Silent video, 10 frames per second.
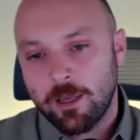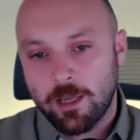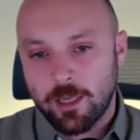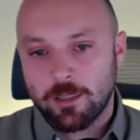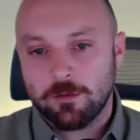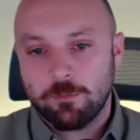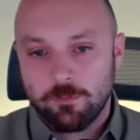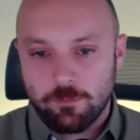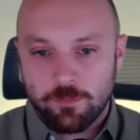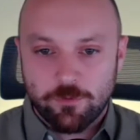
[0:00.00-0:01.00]
And
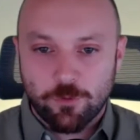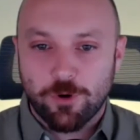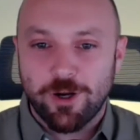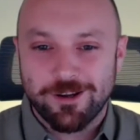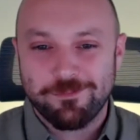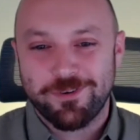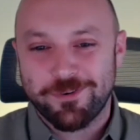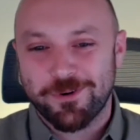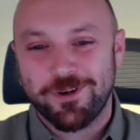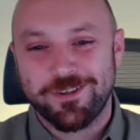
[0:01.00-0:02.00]
before
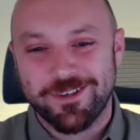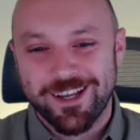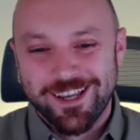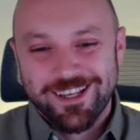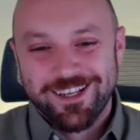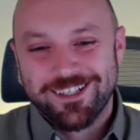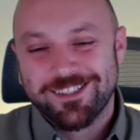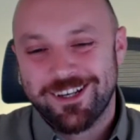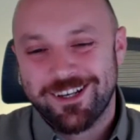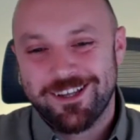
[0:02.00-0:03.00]
before you...
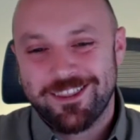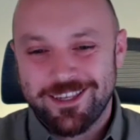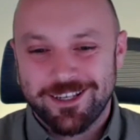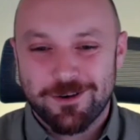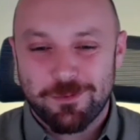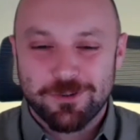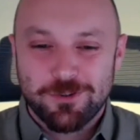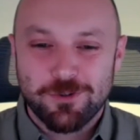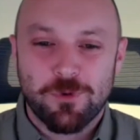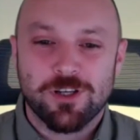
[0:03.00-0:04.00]
Uh, think
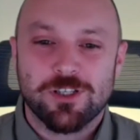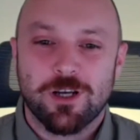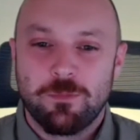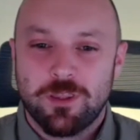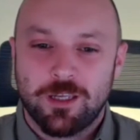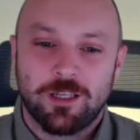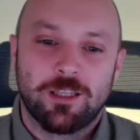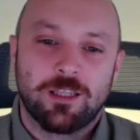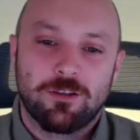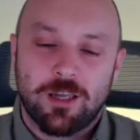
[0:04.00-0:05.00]
about too much, I'm
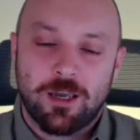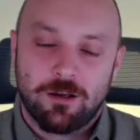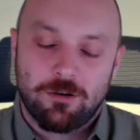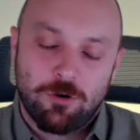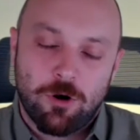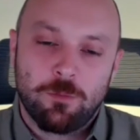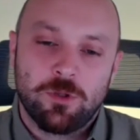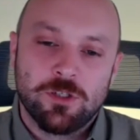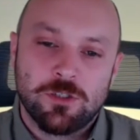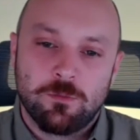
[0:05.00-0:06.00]
thinking that ca-
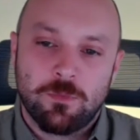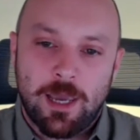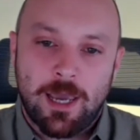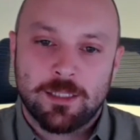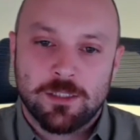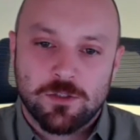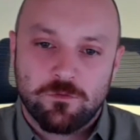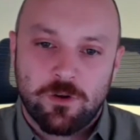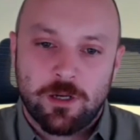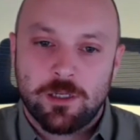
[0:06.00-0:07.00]
communism had its
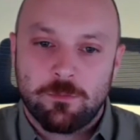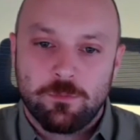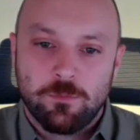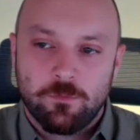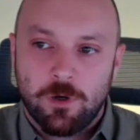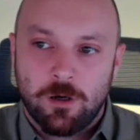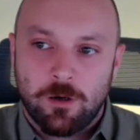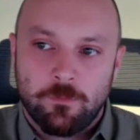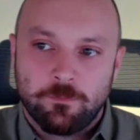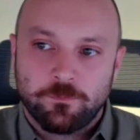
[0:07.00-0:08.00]
very
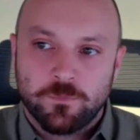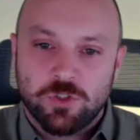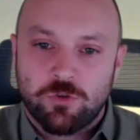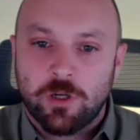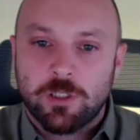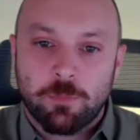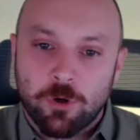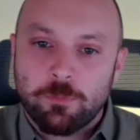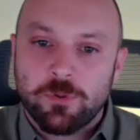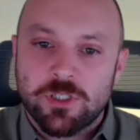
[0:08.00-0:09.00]
um, strict
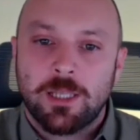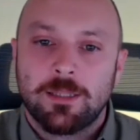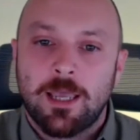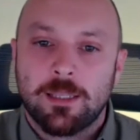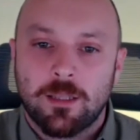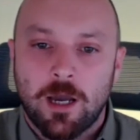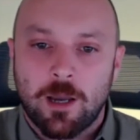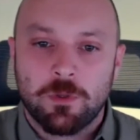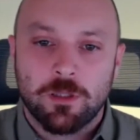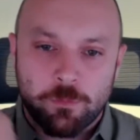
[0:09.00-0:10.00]
purpose at that
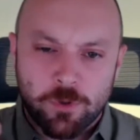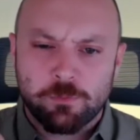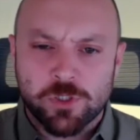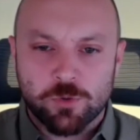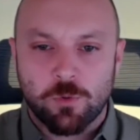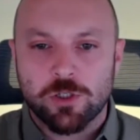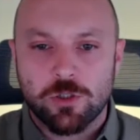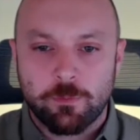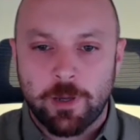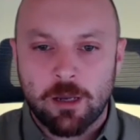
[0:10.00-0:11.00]
time, and the purpose was
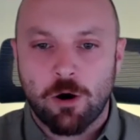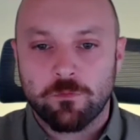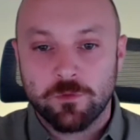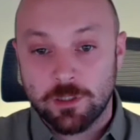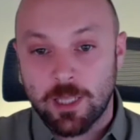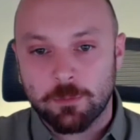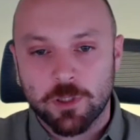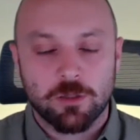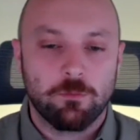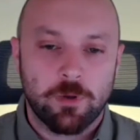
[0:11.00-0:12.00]
to pay off the debt,
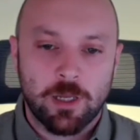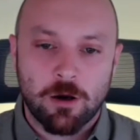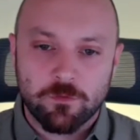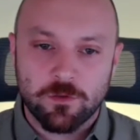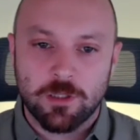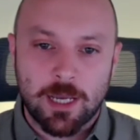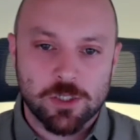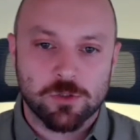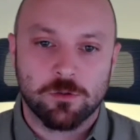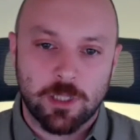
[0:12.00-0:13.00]
pay off the
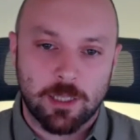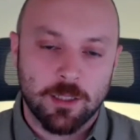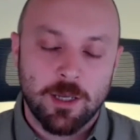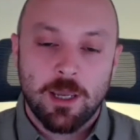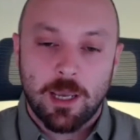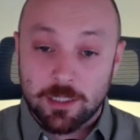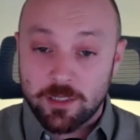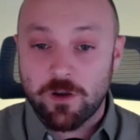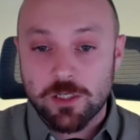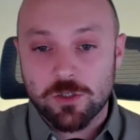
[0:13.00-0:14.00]
national debt, and they
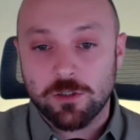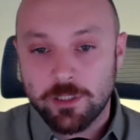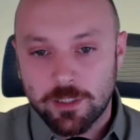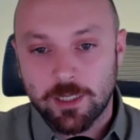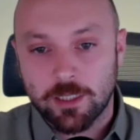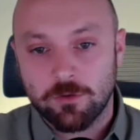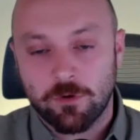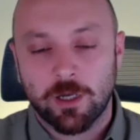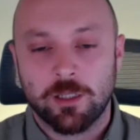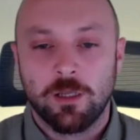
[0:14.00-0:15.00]
eventually did,
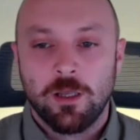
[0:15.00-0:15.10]
right?